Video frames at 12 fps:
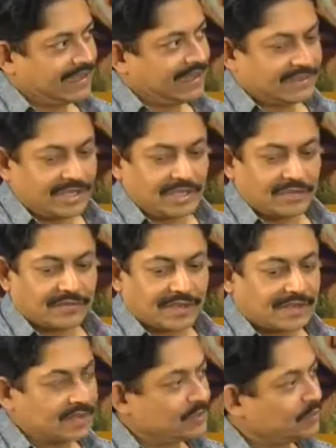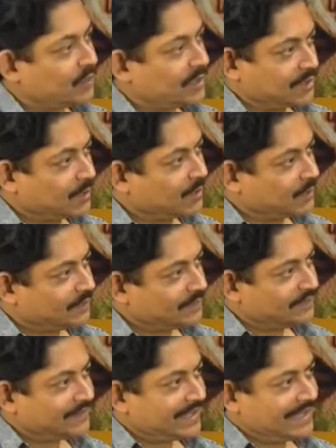Siege of Cricket 2.0,
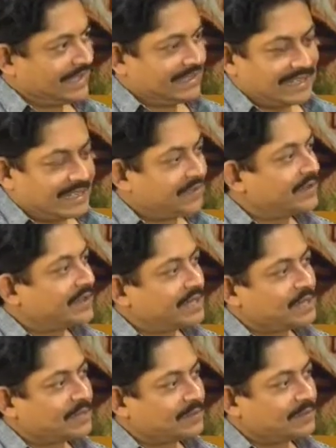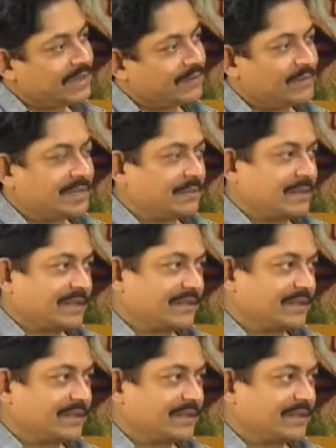then definitely Shukurmiya would be a part of